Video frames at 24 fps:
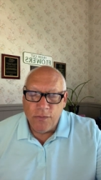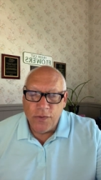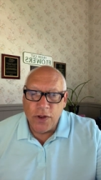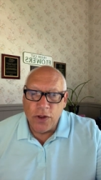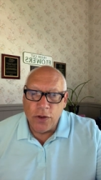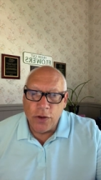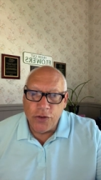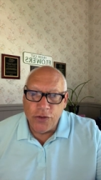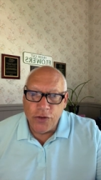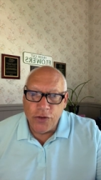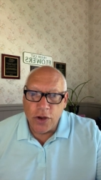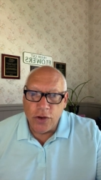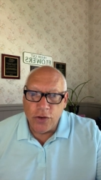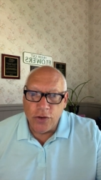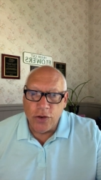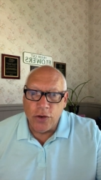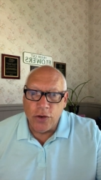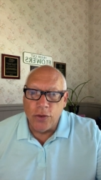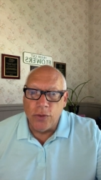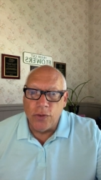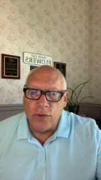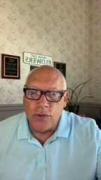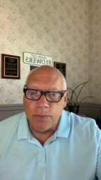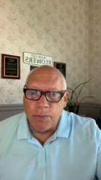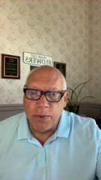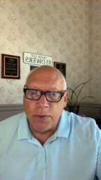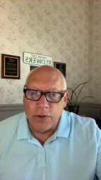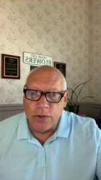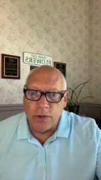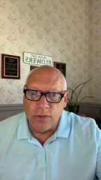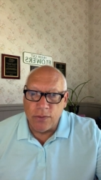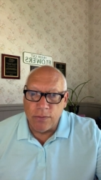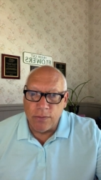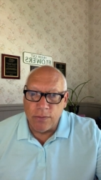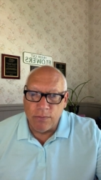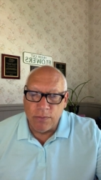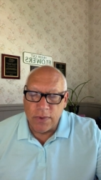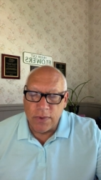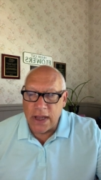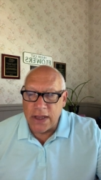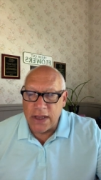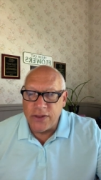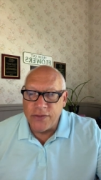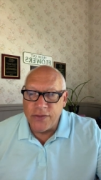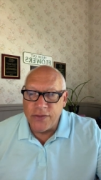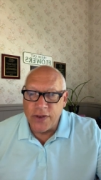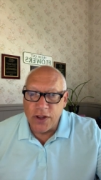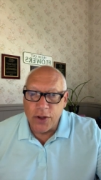fillers you could use, but there's
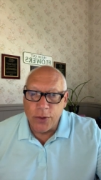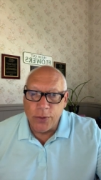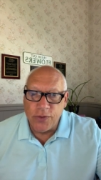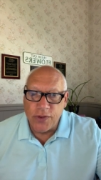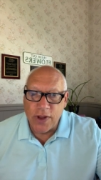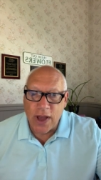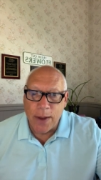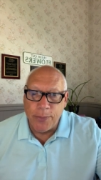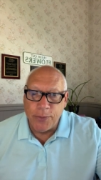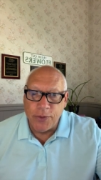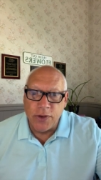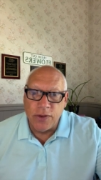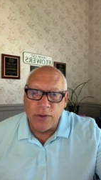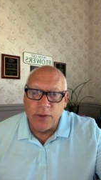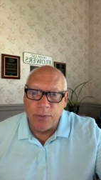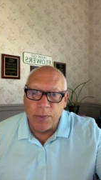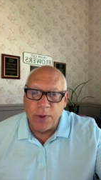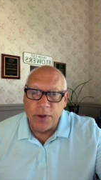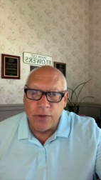lots of other ones options,